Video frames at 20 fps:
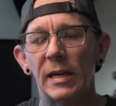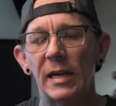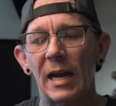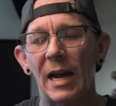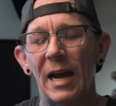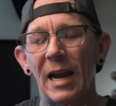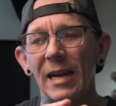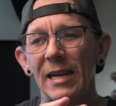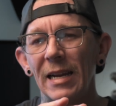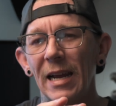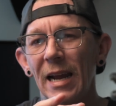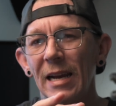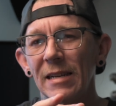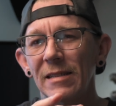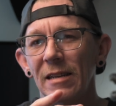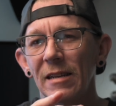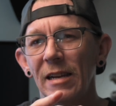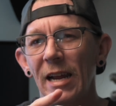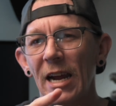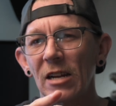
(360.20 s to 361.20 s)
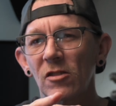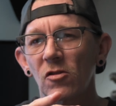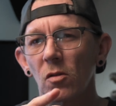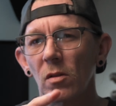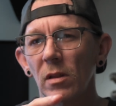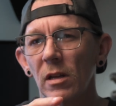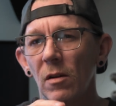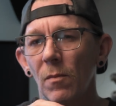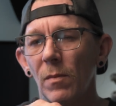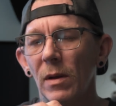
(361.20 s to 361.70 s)
kind of has a
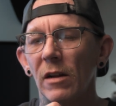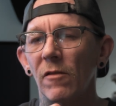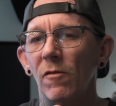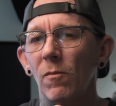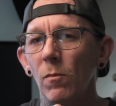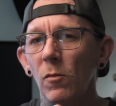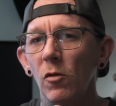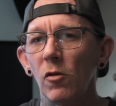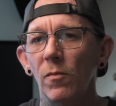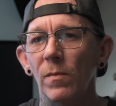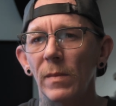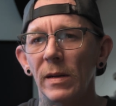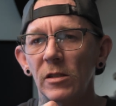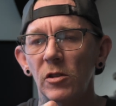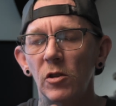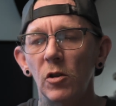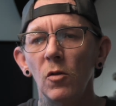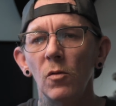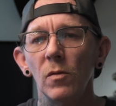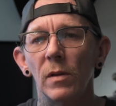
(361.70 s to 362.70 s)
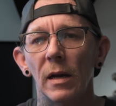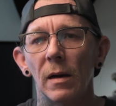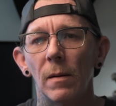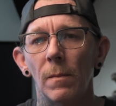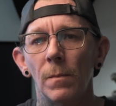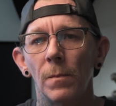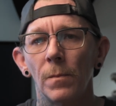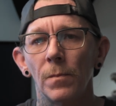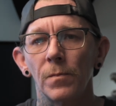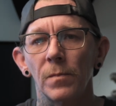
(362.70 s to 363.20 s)
natural little bit of movement to
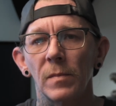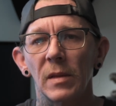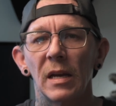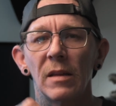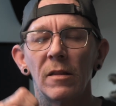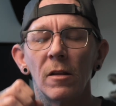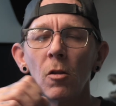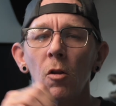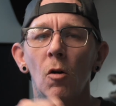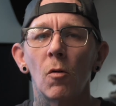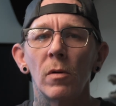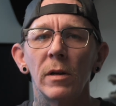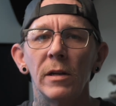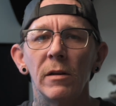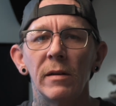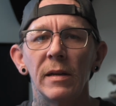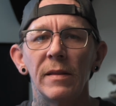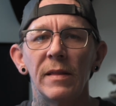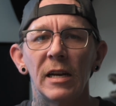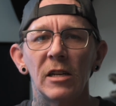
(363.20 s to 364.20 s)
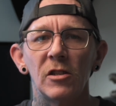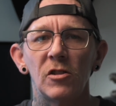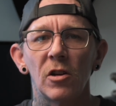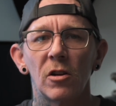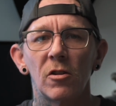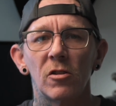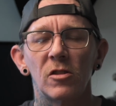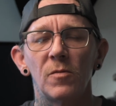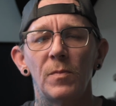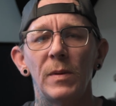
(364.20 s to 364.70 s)
them. And the lower you get that
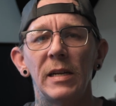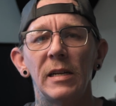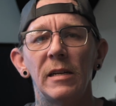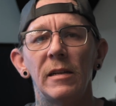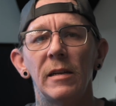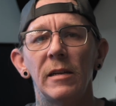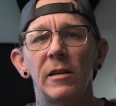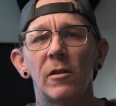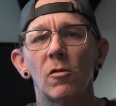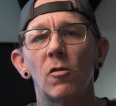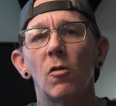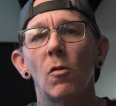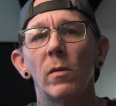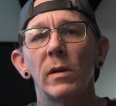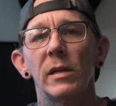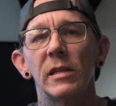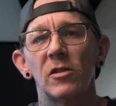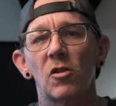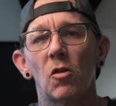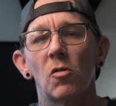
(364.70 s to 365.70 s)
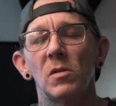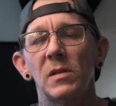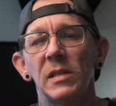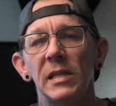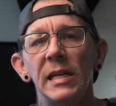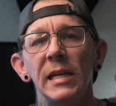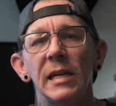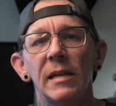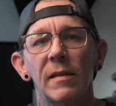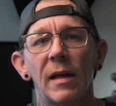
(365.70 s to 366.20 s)
shutter speed, you're going to start
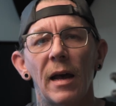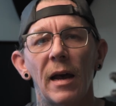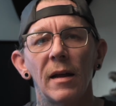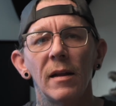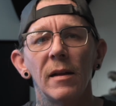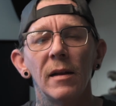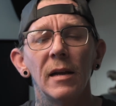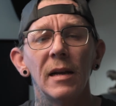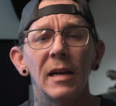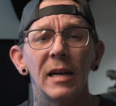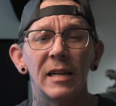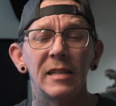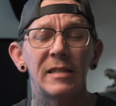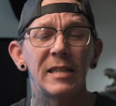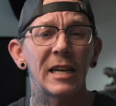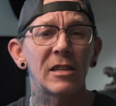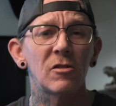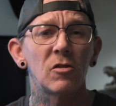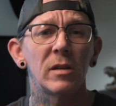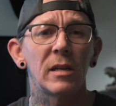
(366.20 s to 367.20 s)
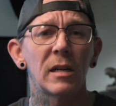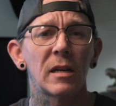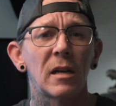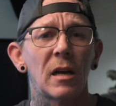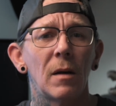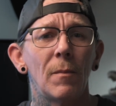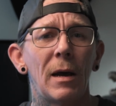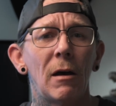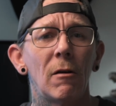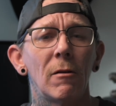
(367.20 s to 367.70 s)
seeing that. And it's actually going to
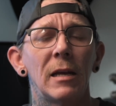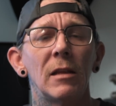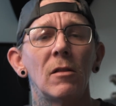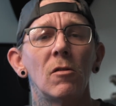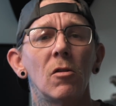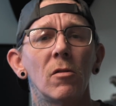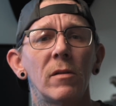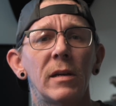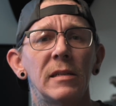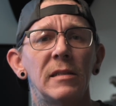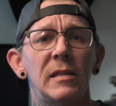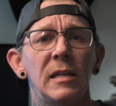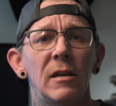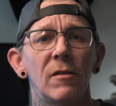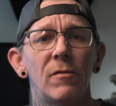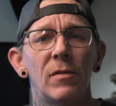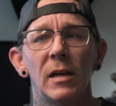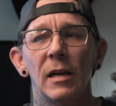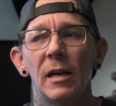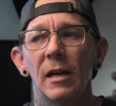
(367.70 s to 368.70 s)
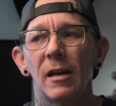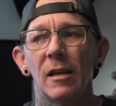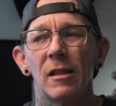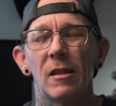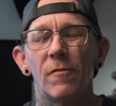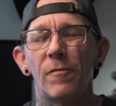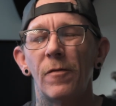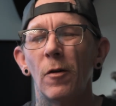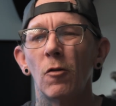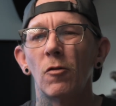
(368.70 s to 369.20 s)
come out and look as if
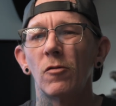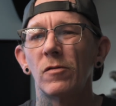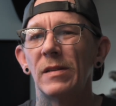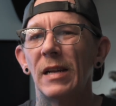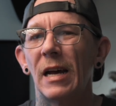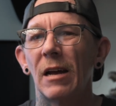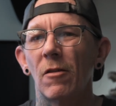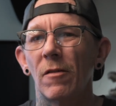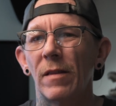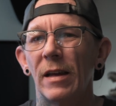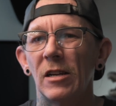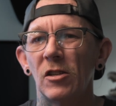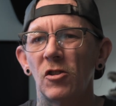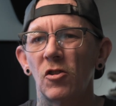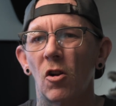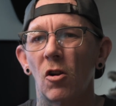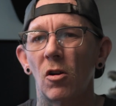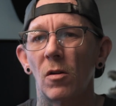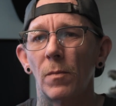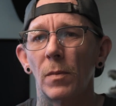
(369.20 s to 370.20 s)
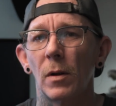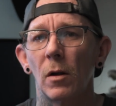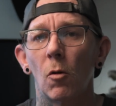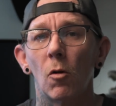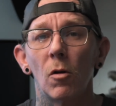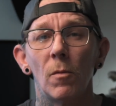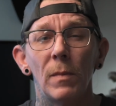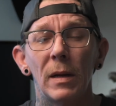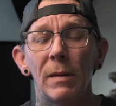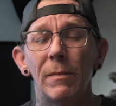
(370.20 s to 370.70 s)
the photo's not all that sharp.
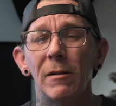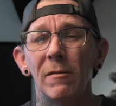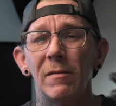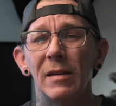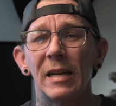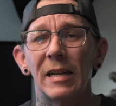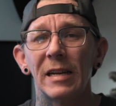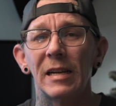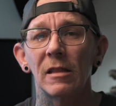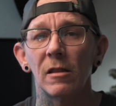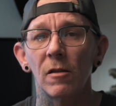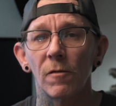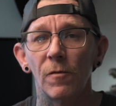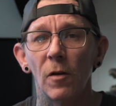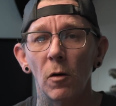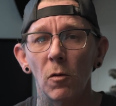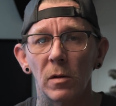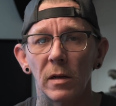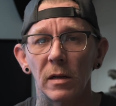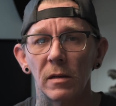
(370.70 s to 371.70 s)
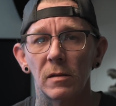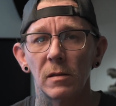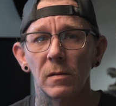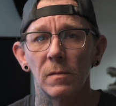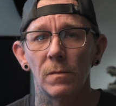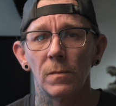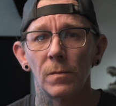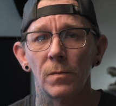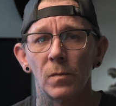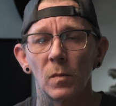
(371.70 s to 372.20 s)
Or maybe you didn't get the focus.
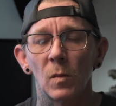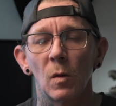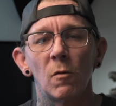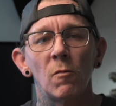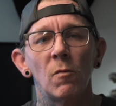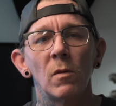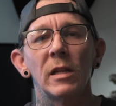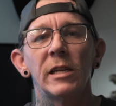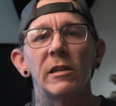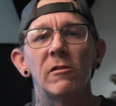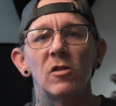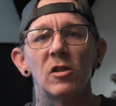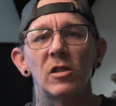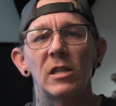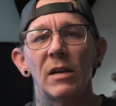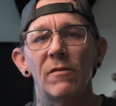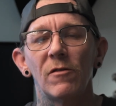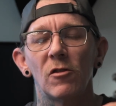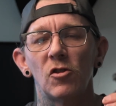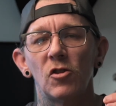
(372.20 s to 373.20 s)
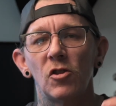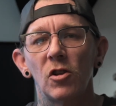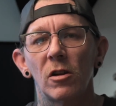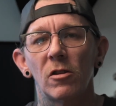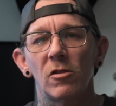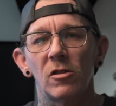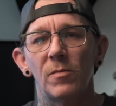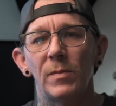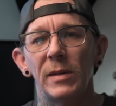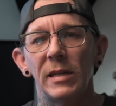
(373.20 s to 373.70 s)
When really you just have your
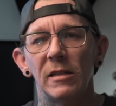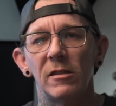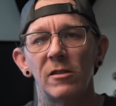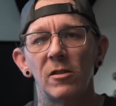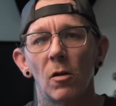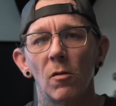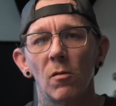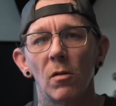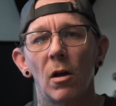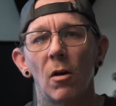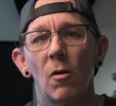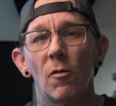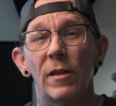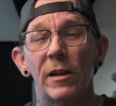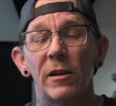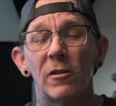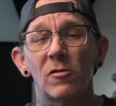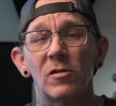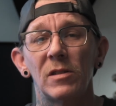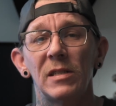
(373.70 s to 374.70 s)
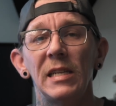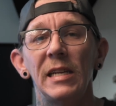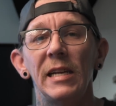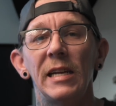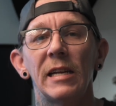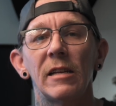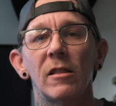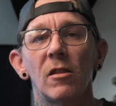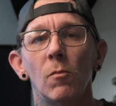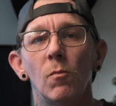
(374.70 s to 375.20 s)
shutter speed so low that you're
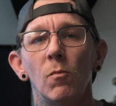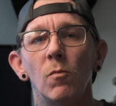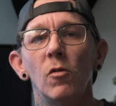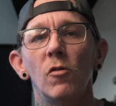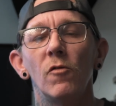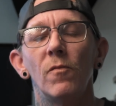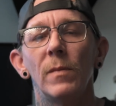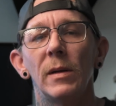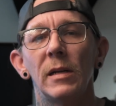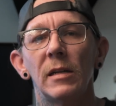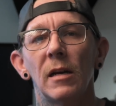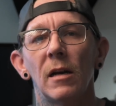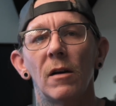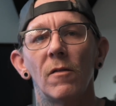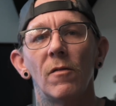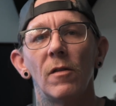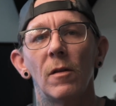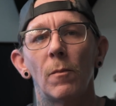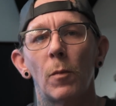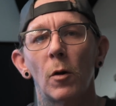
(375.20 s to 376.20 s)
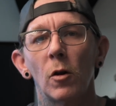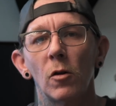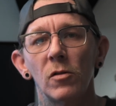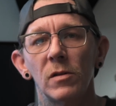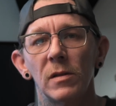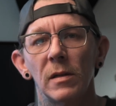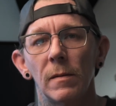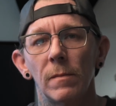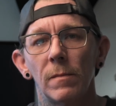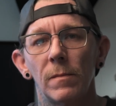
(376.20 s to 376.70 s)
seeing the movement of the
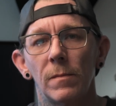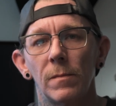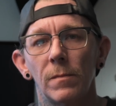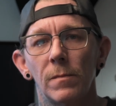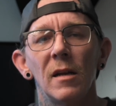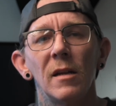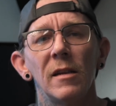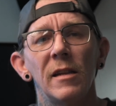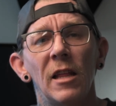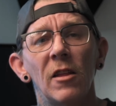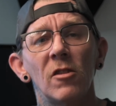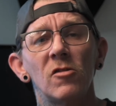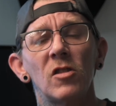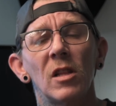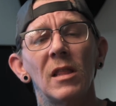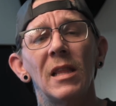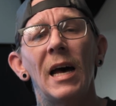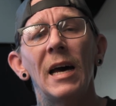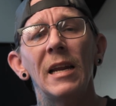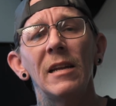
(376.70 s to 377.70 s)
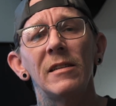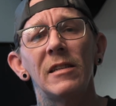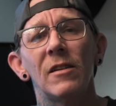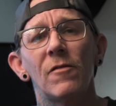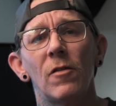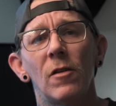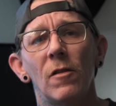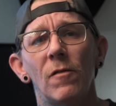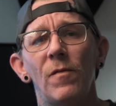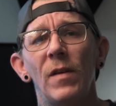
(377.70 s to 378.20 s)
person. Now, there's a lot of
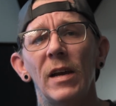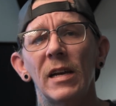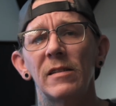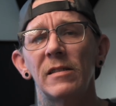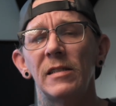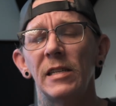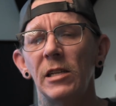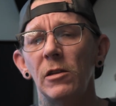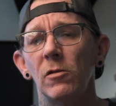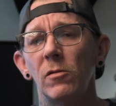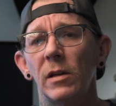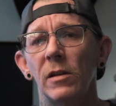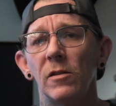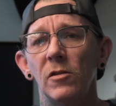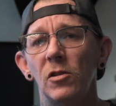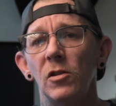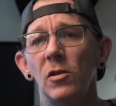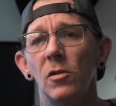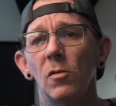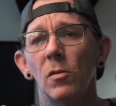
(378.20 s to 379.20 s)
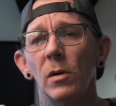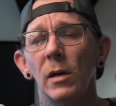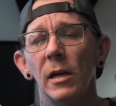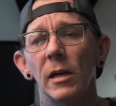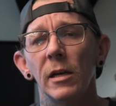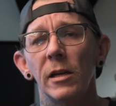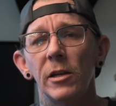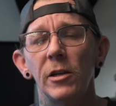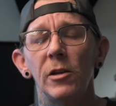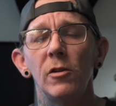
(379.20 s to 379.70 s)
different effects that you can do
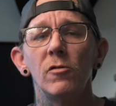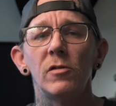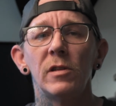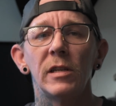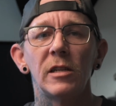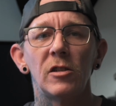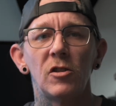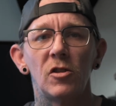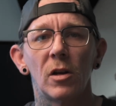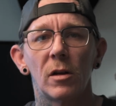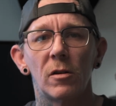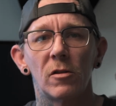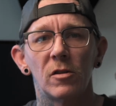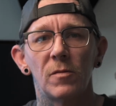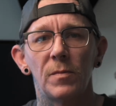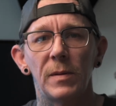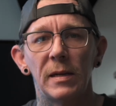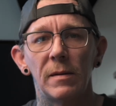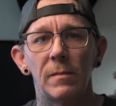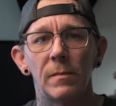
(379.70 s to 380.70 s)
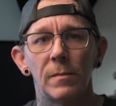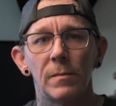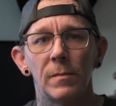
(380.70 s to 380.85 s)
using shutter speed.